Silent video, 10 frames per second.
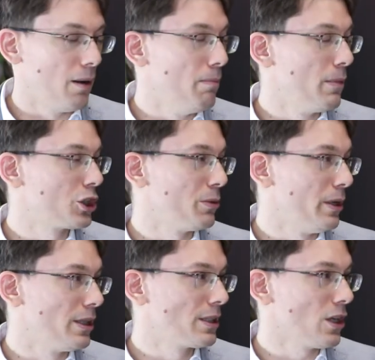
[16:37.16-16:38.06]

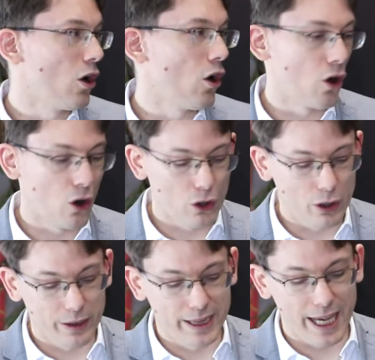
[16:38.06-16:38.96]
measurements
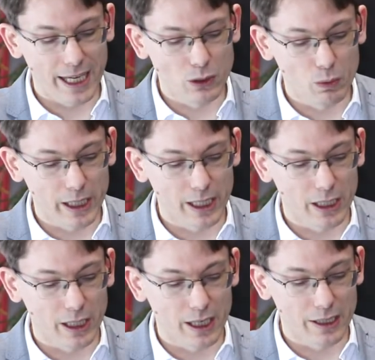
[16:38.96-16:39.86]
on days
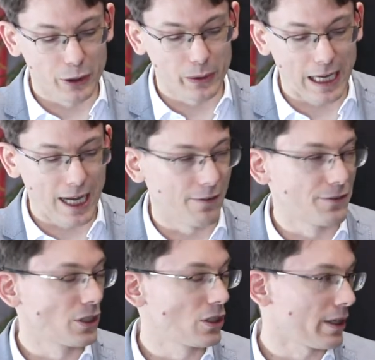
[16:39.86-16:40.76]
where you have
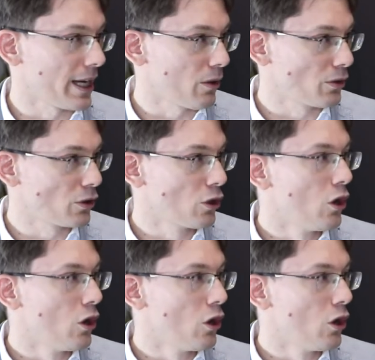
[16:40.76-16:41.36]
stockouts.